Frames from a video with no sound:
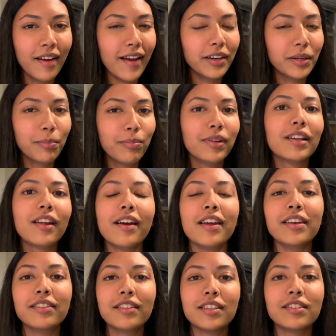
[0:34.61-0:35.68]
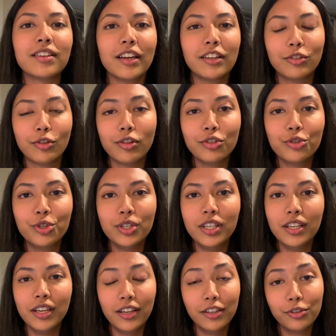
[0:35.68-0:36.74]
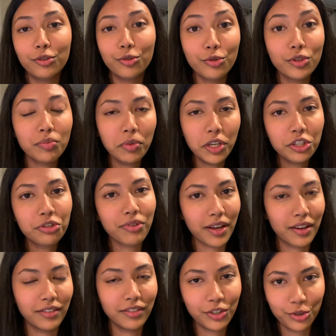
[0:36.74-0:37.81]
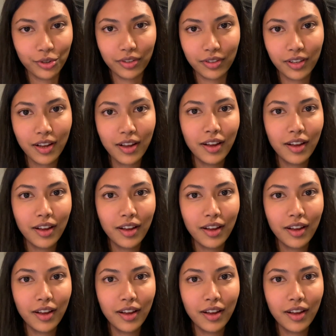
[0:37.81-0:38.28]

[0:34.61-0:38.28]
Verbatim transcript: and applying this technology into speech recognition.